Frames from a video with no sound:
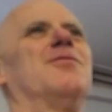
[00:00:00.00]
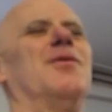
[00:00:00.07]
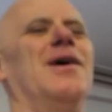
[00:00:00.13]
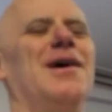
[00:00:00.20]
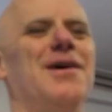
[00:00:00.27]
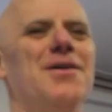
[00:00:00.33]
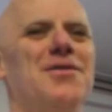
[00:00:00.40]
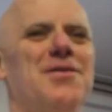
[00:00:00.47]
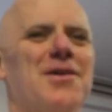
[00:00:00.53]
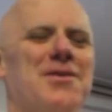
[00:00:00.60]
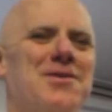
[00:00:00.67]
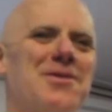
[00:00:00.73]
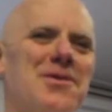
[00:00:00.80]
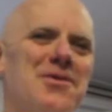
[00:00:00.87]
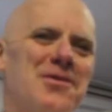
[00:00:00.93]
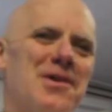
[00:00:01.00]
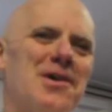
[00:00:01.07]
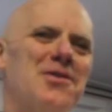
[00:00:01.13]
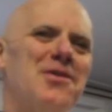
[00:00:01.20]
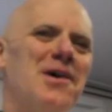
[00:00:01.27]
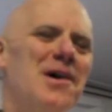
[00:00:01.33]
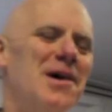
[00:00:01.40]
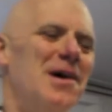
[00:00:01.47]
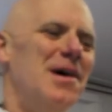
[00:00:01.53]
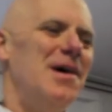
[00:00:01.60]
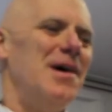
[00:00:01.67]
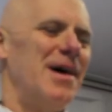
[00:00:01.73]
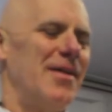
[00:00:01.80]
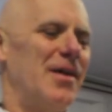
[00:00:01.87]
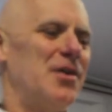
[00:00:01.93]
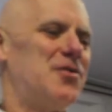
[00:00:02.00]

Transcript: wow, this is cool as And